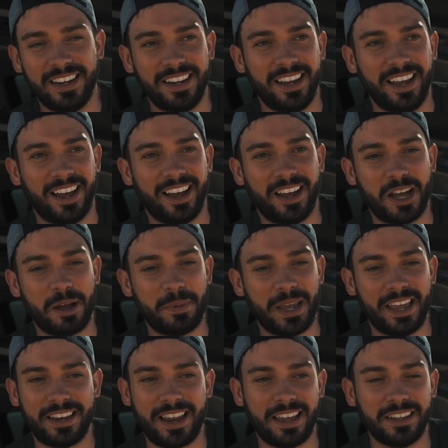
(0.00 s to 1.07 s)

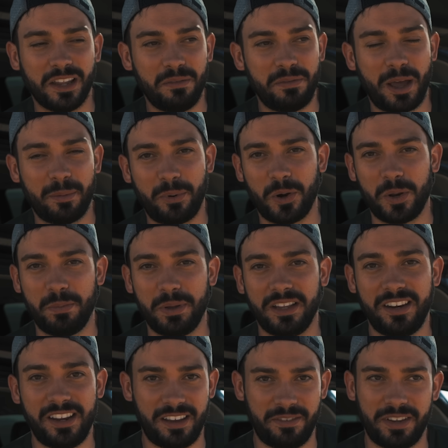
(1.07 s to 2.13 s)
And I love that
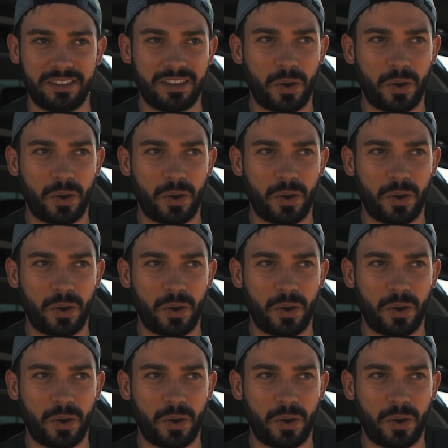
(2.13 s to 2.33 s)
portability of it.